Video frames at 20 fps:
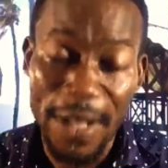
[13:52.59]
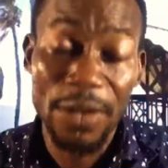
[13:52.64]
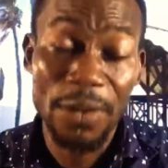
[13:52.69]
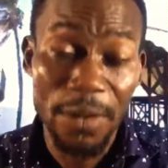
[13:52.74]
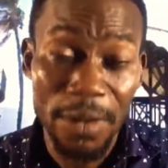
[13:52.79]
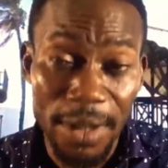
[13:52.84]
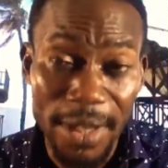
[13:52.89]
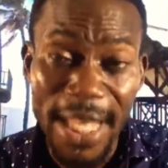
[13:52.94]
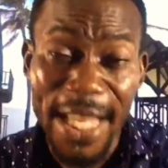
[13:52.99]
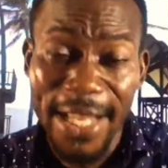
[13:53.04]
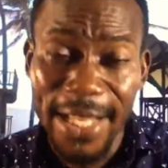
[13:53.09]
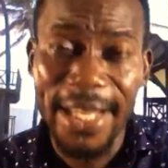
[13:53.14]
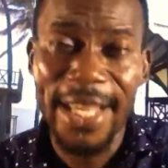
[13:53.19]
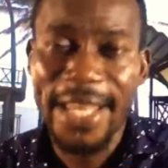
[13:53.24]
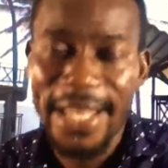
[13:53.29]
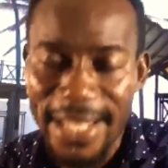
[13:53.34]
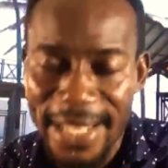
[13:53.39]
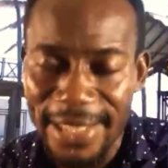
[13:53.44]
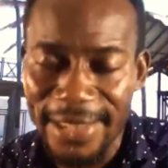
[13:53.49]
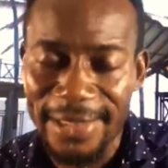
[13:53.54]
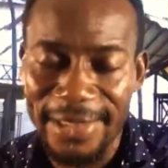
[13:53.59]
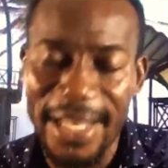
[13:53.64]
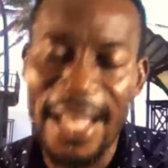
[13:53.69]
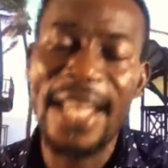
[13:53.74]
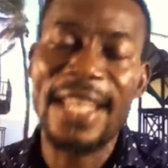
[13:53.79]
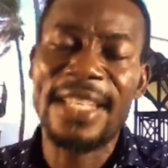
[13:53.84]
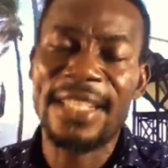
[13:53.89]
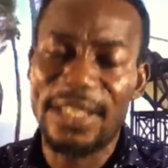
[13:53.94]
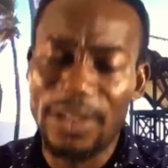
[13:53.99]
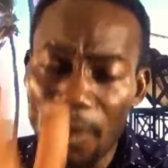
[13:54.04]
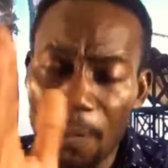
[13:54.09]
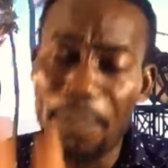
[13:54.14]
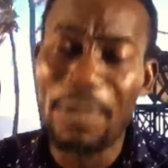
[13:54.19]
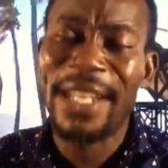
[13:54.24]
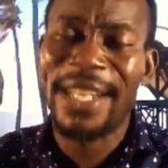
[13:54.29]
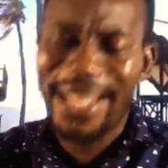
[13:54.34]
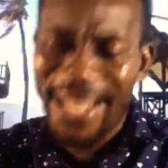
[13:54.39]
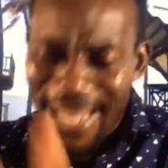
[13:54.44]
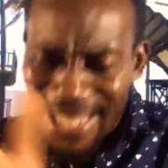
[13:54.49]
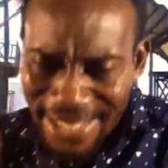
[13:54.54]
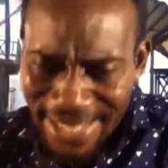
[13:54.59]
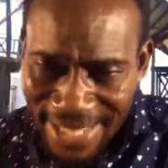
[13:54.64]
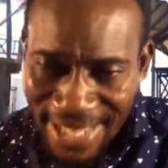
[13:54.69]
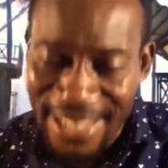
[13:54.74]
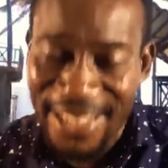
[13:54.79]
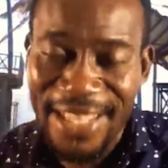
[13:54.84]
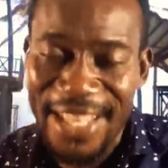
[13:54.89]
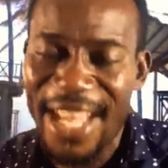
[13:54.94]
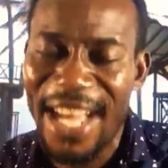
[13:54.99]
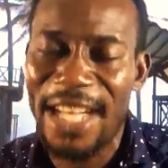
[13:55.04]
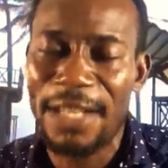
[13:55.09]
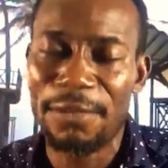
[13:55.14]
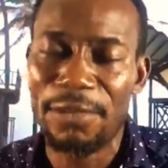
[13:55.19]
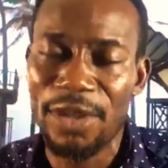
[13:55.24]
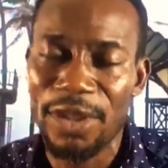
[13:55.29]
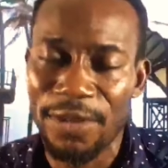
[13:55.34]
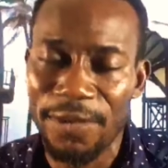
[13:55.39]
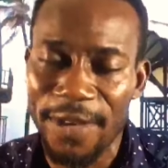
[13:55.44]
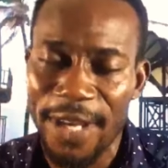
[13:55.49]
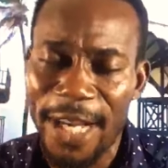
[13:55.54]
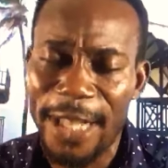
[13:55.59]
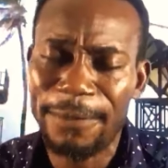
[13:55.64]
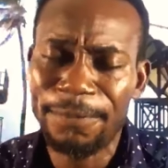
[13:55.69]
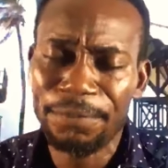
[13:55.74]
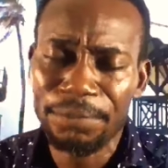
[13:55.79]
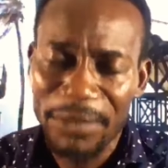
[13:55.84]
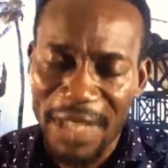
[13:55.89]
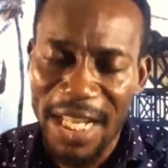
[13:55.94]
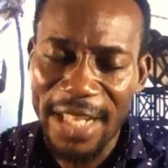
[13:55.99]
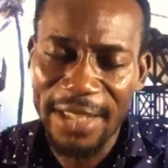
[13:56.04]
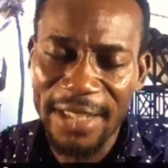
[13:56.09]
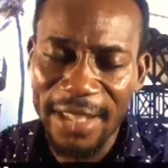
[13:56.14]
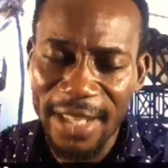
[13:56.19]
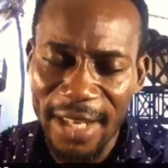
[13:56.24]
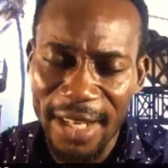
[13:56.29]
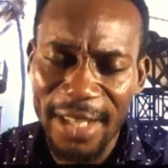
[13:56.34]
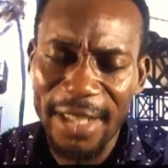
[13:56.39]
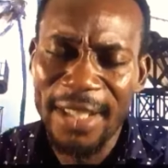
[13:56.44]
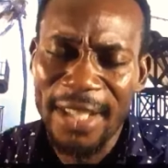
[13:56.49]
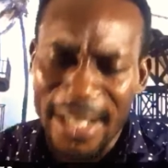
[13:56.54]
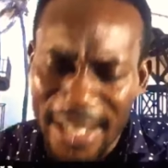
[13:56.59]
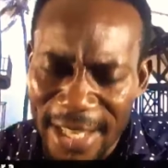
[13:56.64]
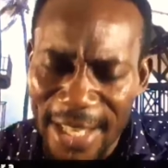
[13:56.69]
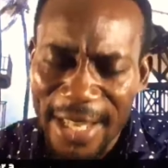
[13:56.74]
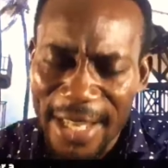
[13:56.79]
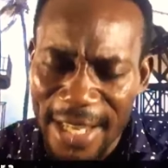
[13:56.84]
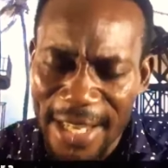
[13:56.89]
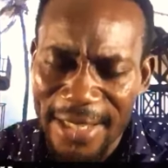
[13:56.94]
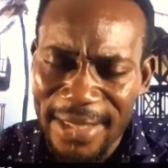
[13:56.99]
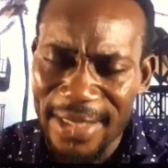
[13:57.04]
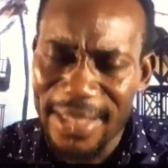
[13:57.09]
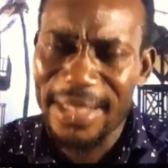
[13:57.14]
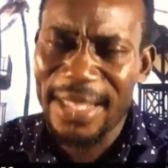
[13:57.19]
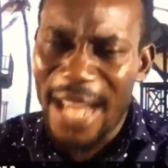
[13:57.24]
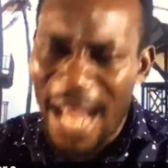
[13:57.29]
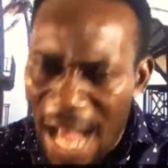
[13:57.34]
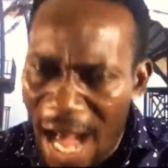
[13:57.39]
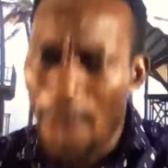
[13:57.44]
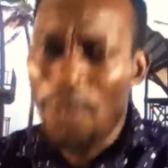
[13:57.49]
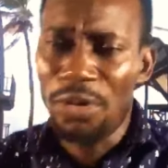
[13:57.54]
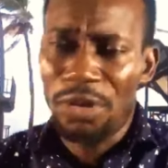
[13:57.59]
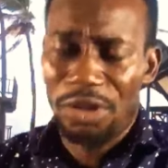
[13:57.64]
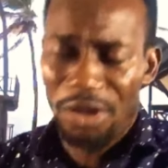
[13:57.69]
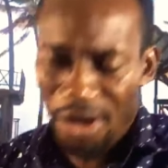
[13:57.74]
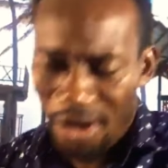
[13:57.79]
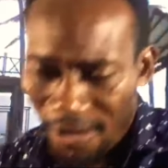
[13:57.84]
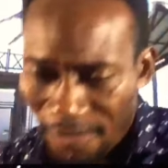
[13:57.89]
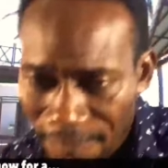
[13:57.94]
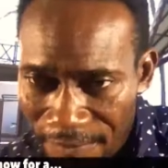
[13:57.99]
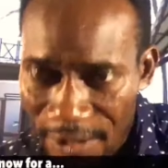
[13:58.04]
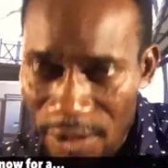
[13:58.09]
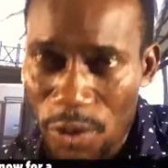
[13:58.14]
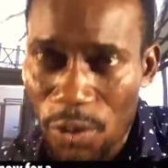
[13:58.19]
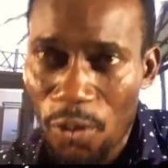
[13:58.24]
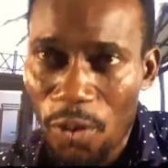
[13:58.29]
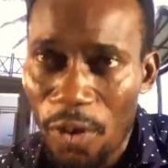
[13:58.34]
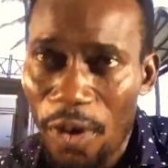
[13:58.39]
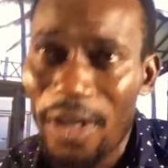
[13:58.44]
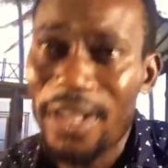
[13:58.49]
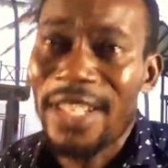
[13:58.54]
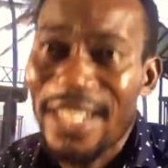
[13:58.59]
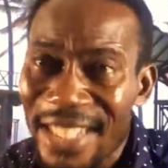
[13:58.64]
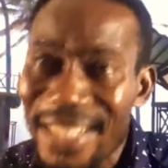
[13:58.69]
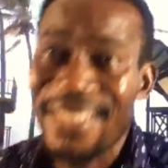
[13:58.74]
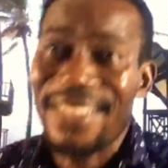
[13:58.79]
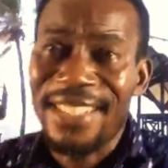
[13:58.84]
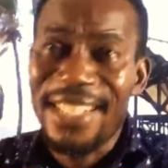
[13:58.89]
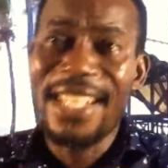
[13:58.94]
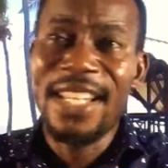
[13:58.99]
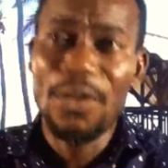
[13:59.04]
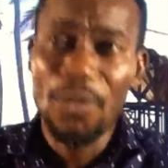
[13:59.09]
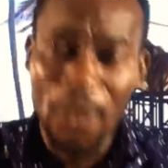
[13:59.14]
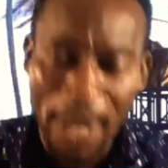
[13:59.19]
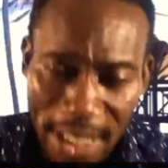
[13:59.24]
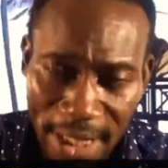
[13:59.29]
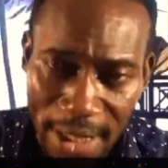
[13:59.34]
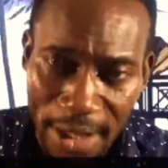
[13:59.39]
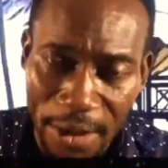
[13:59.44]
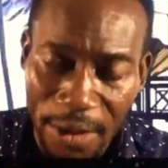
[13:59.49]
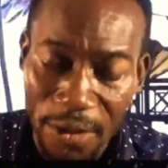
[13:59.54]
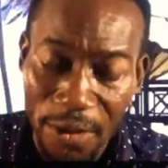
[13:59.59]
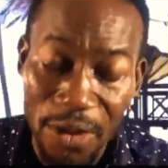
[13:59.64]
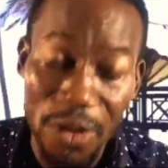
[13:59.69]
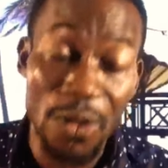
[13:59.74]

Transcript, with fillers: You think he is there, he's duplicated the atmosphere and uh, he is out of this world, still with you.